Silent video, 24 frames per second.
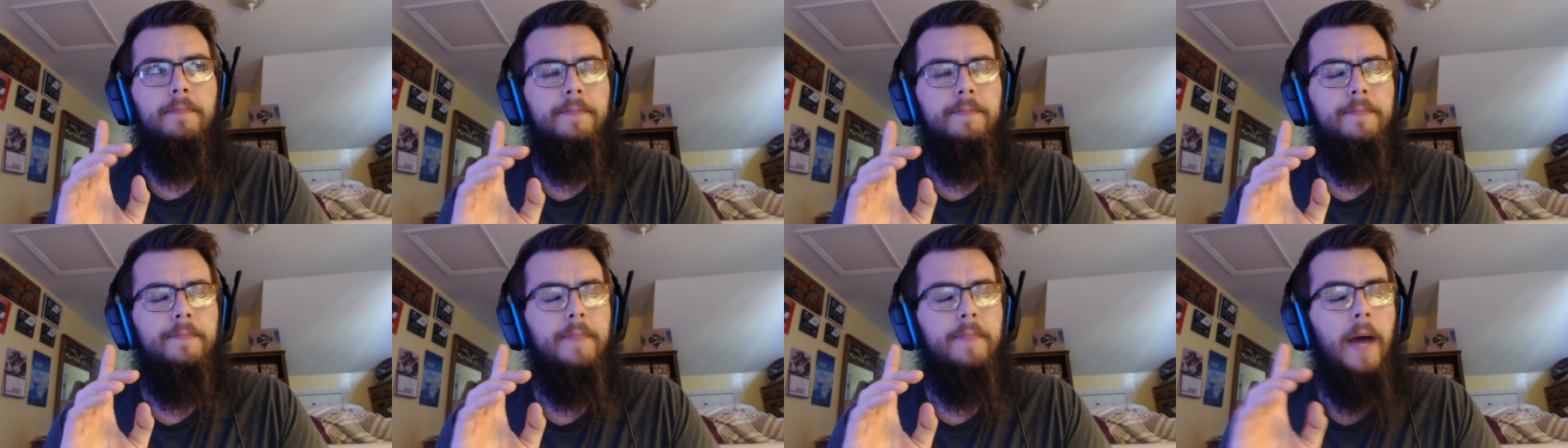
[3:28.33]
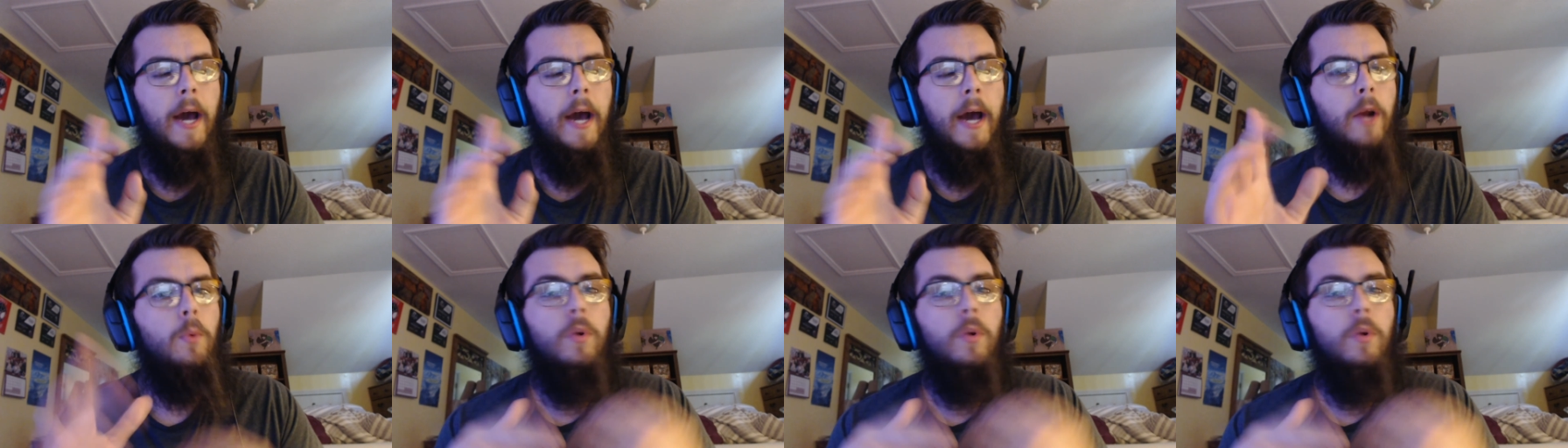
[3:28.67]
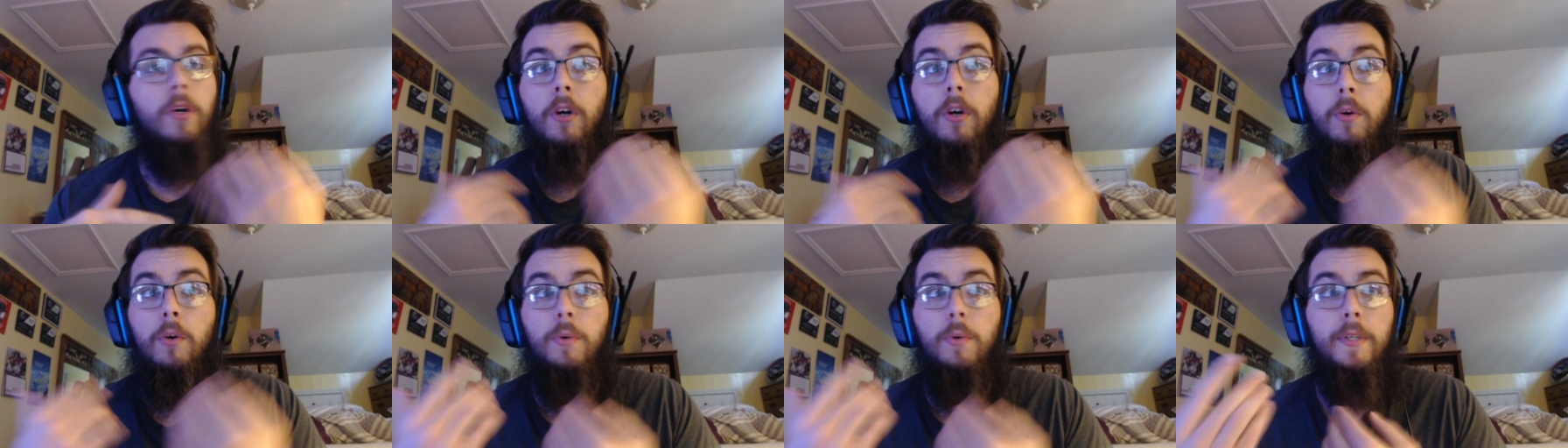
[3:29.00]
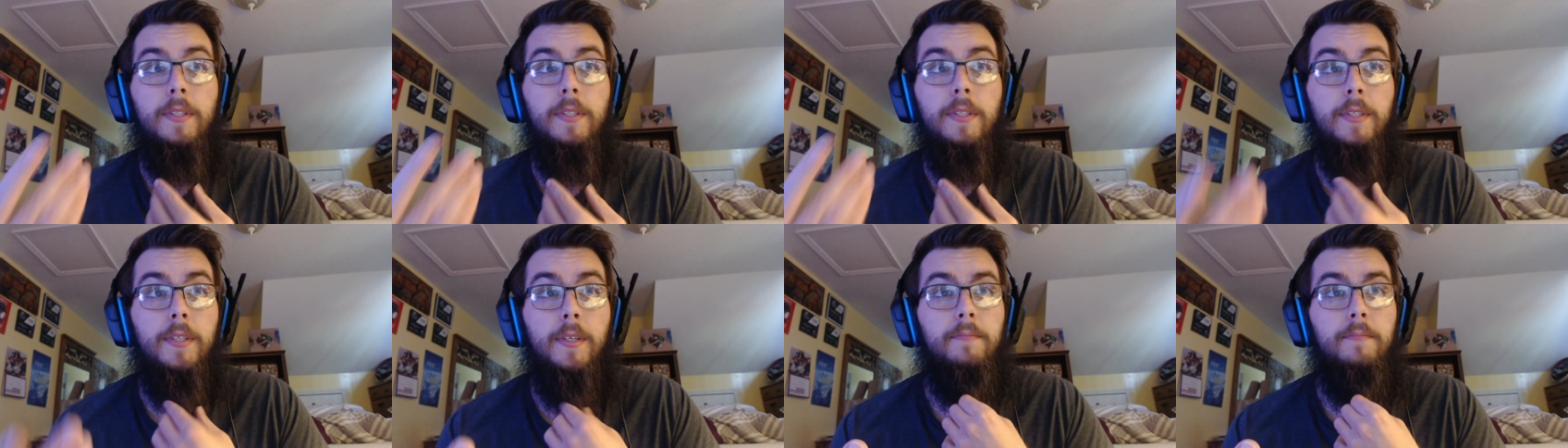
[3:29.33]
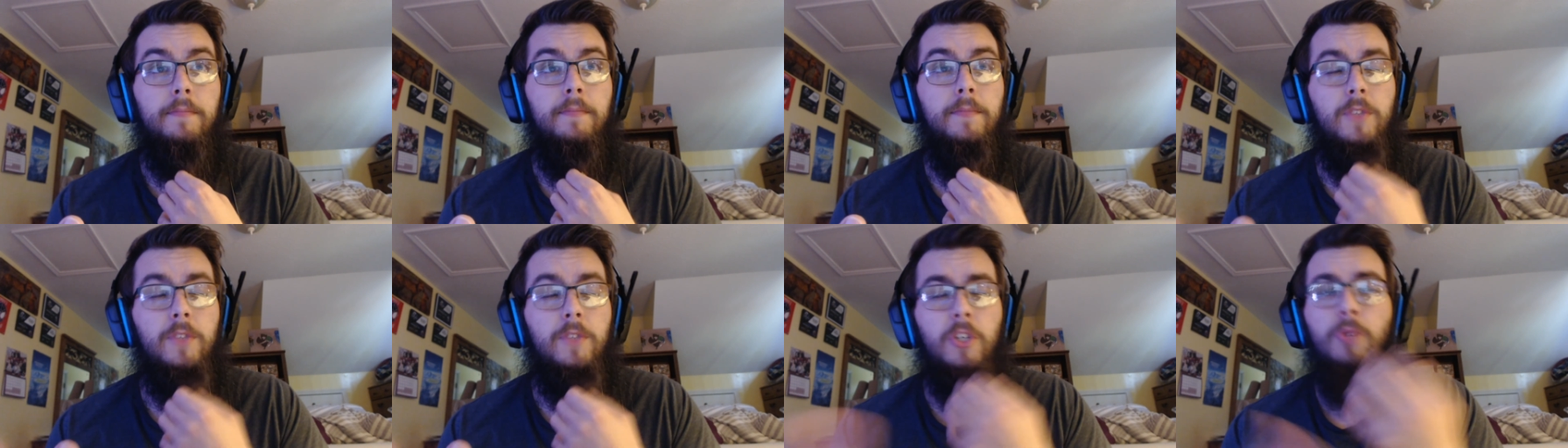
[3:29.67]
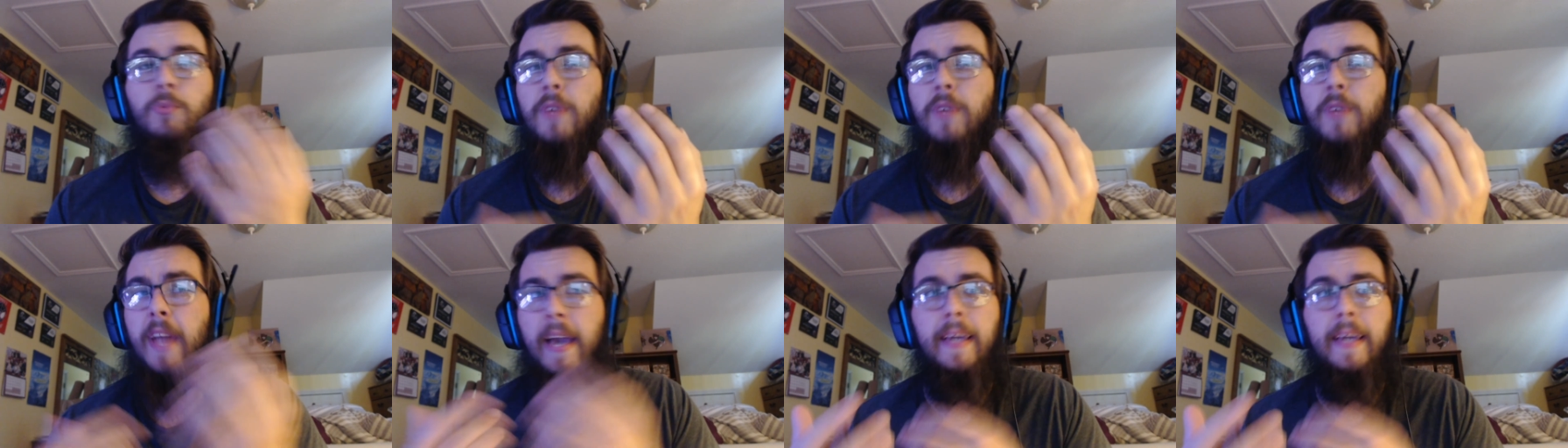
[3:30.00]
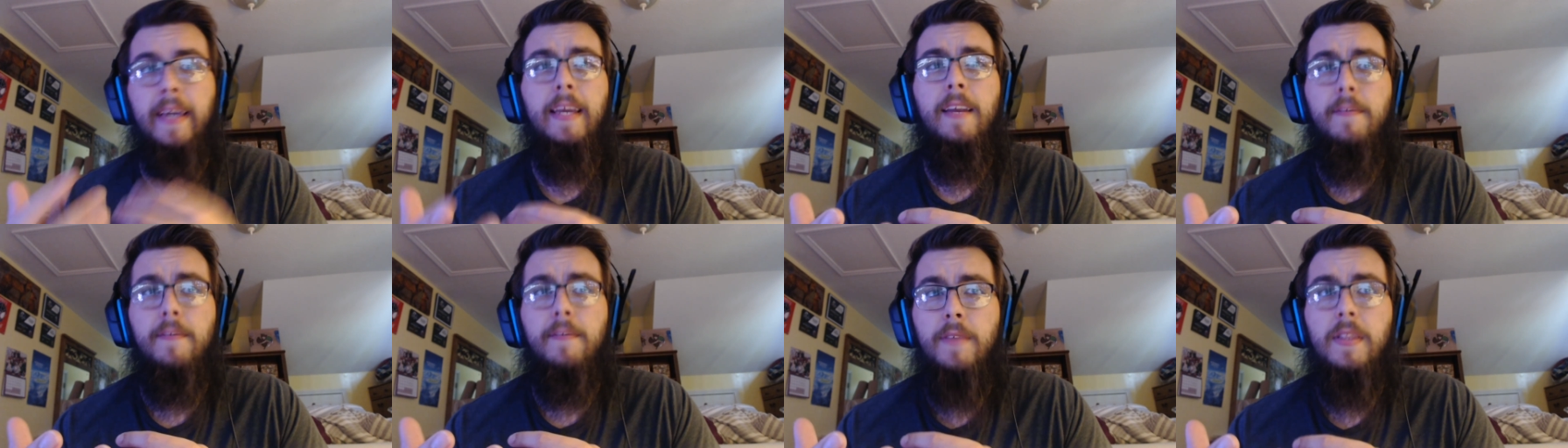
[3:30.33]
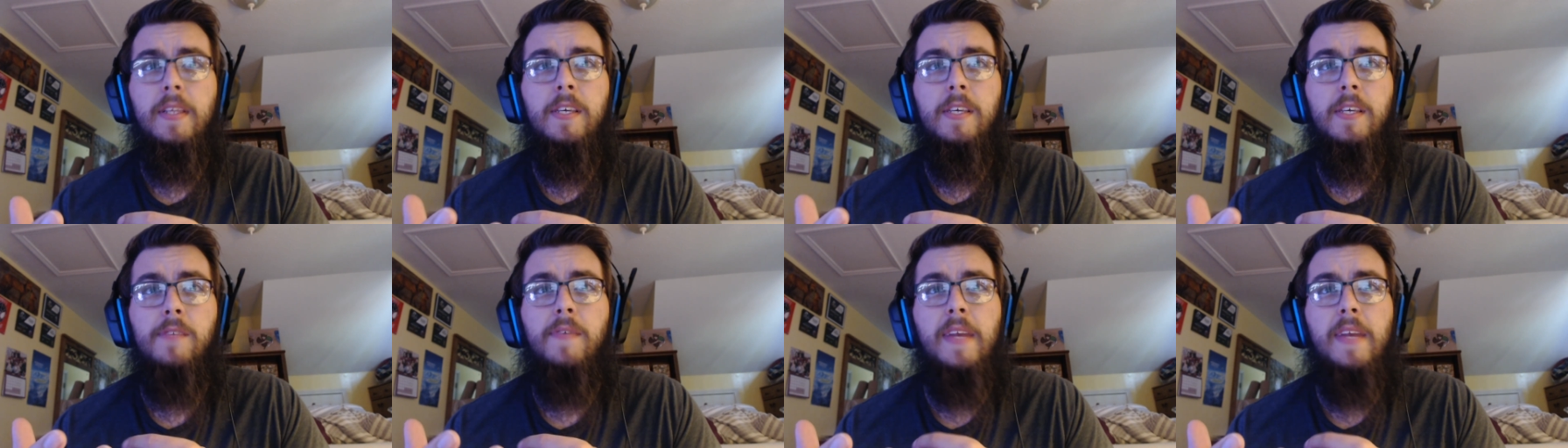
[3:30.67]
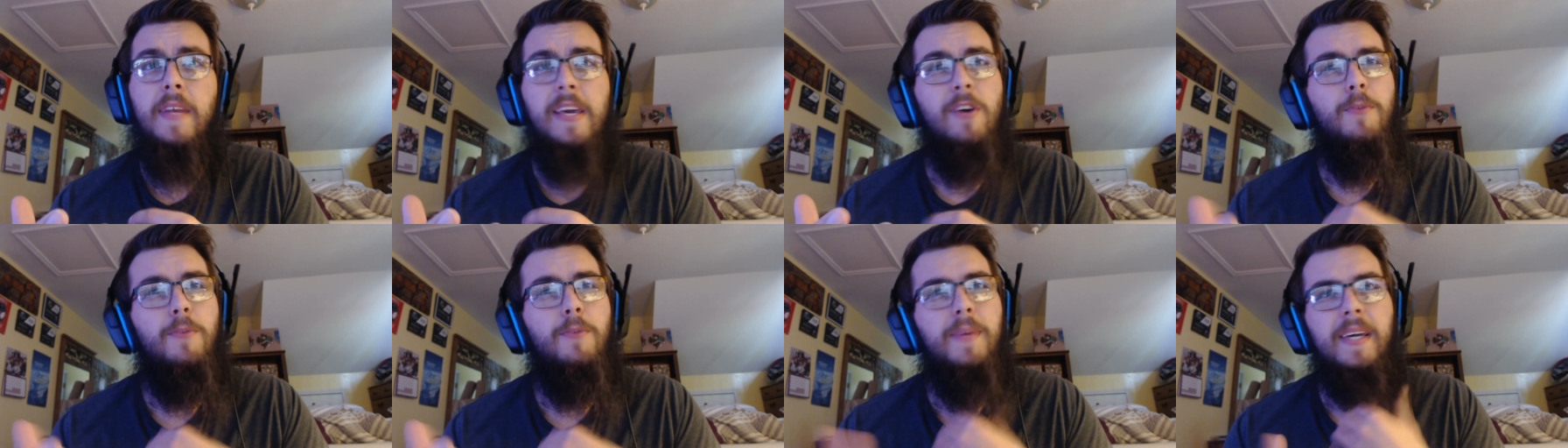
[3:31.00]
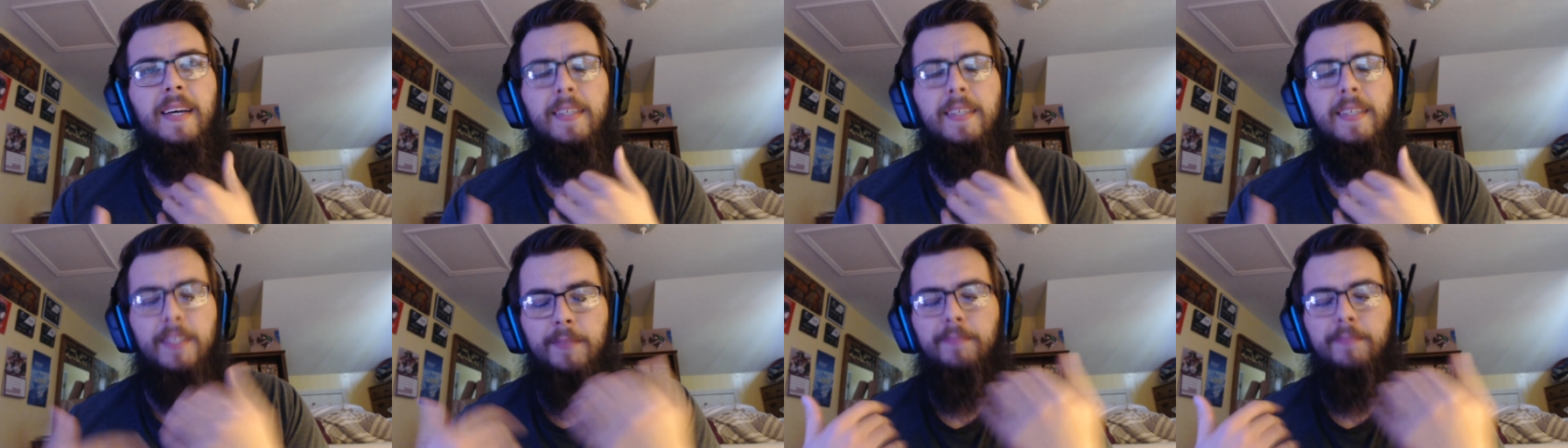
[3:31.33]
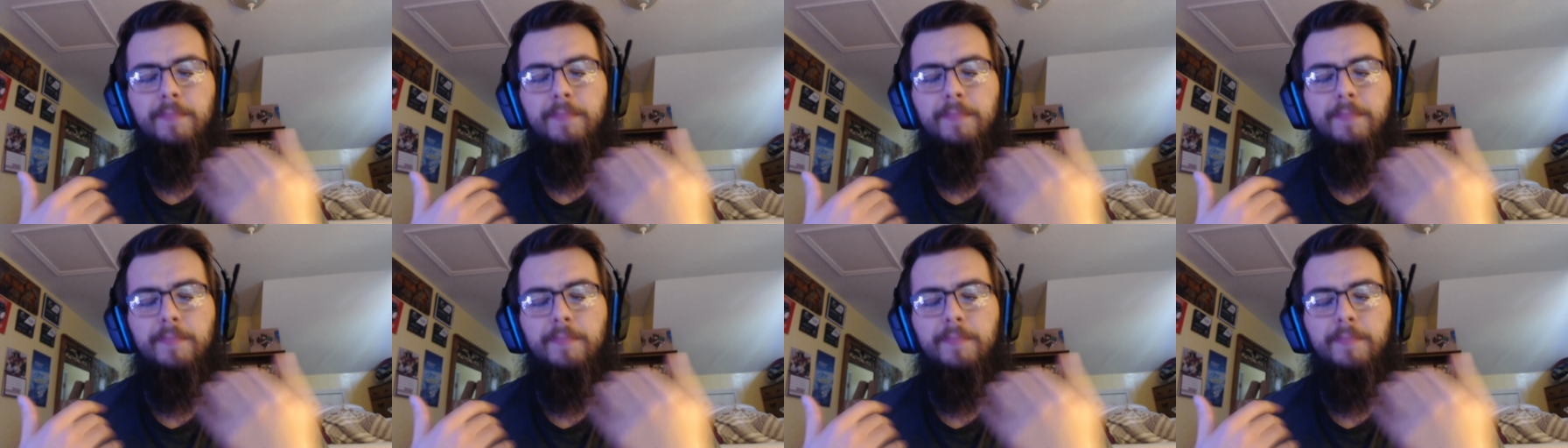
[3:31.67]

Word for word: I don't want to go into too negative in this video because